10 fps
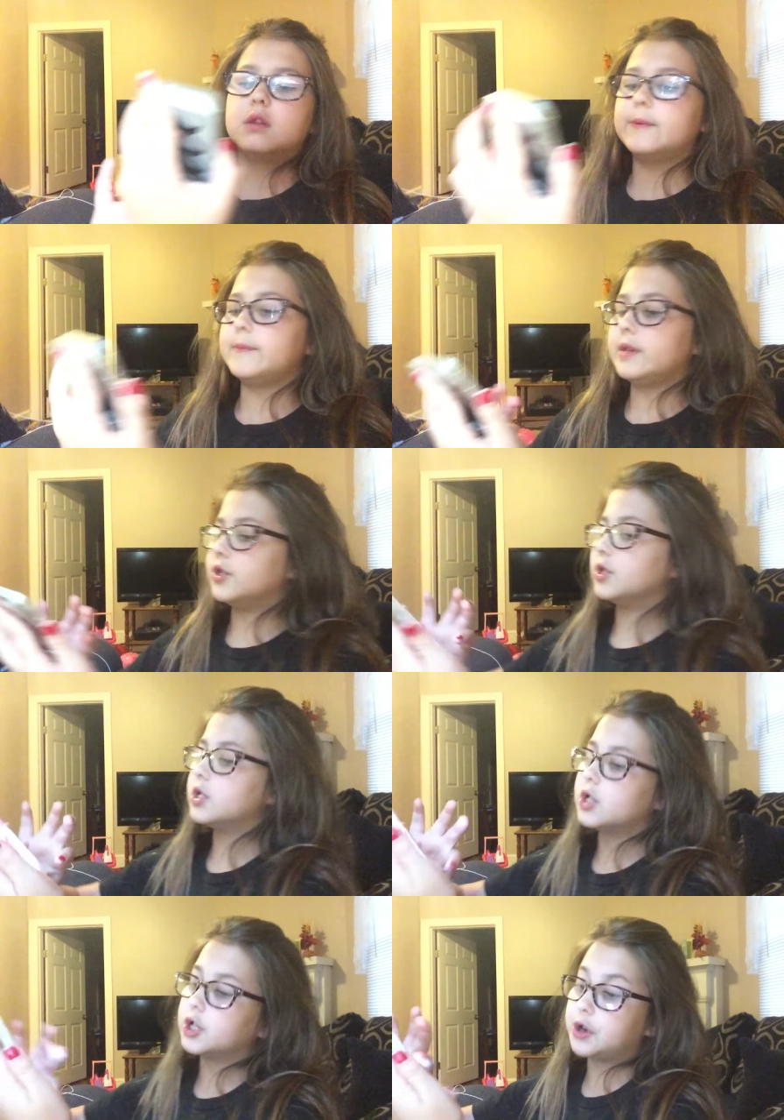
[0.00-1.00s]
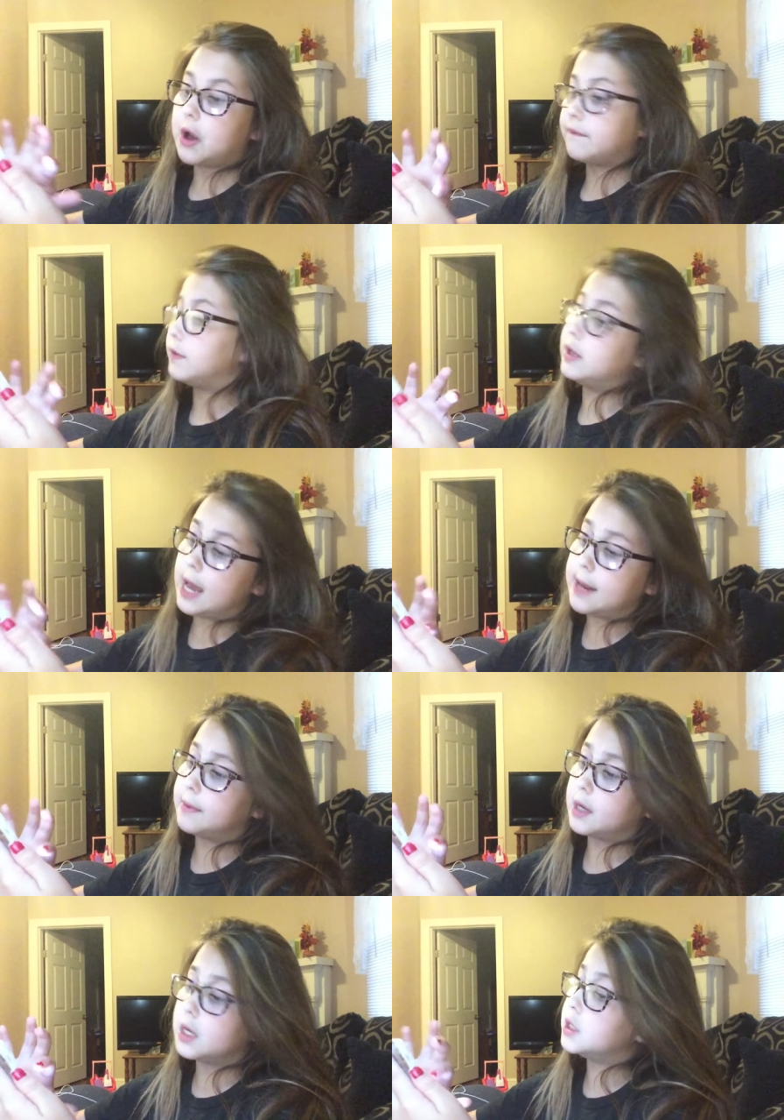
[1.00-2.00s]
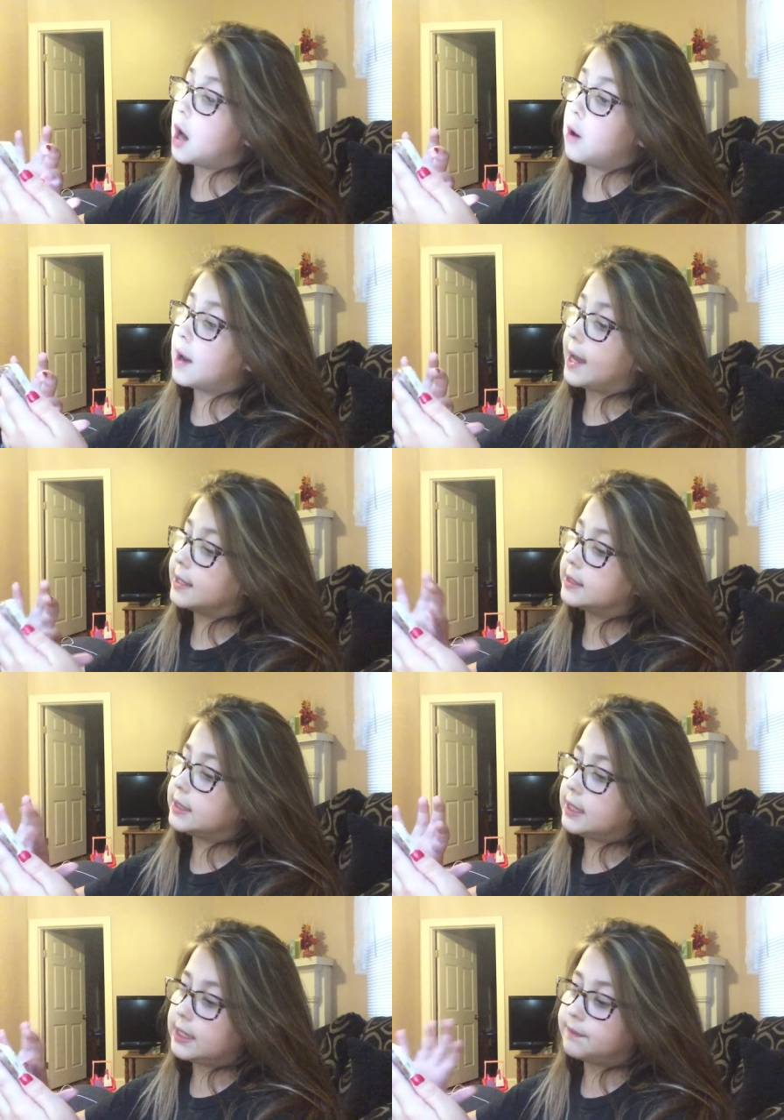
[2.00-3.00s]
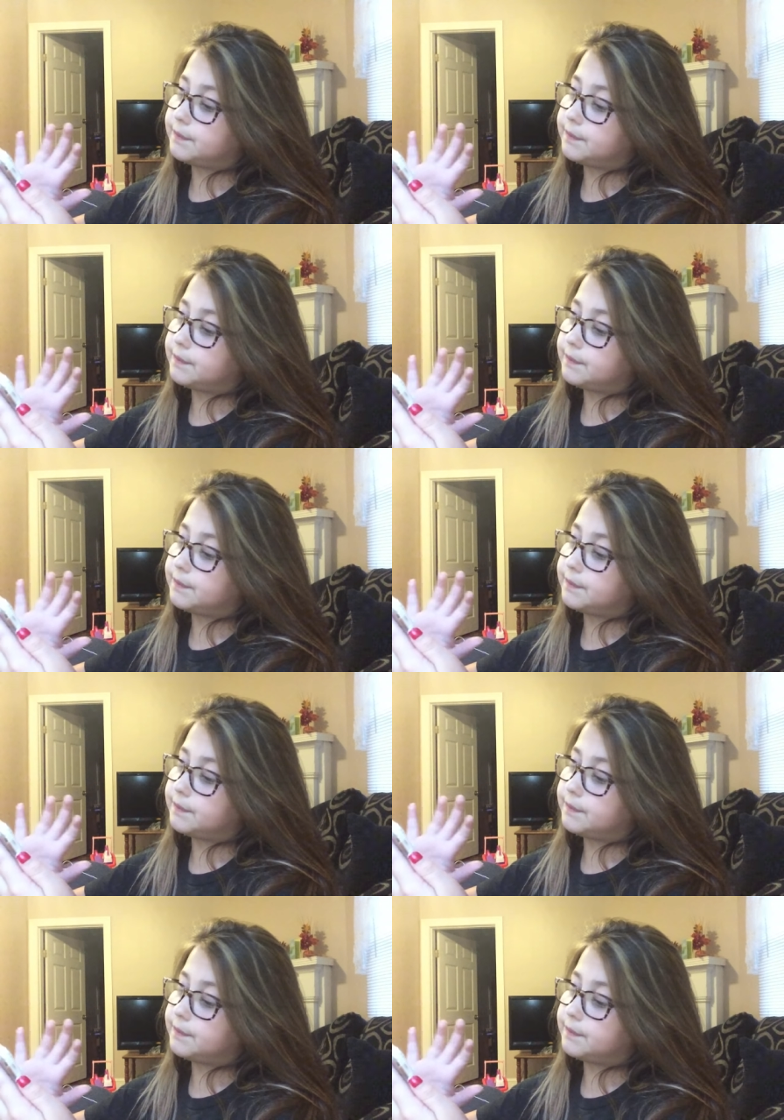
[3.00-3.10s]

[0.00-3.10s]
let me just turn off the light because y'all can't see.